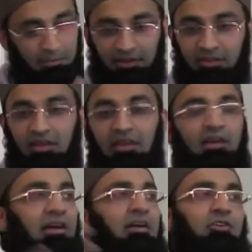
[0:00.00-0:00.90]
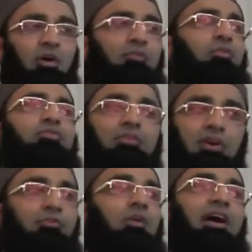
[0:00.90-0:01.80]
But you have
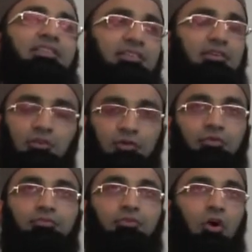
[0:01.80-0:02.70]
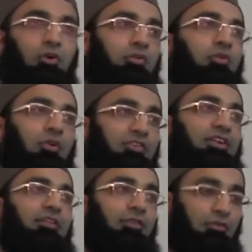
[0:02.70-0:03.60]
to talk to
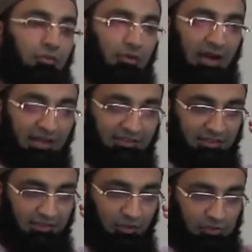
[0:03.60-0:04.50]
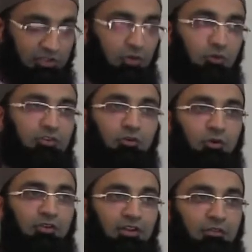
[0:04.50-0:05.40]
yourself, you have to ask this logical question to
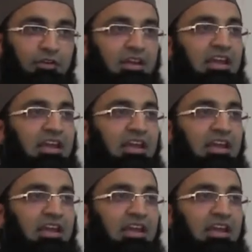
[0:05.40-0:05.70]
yourself.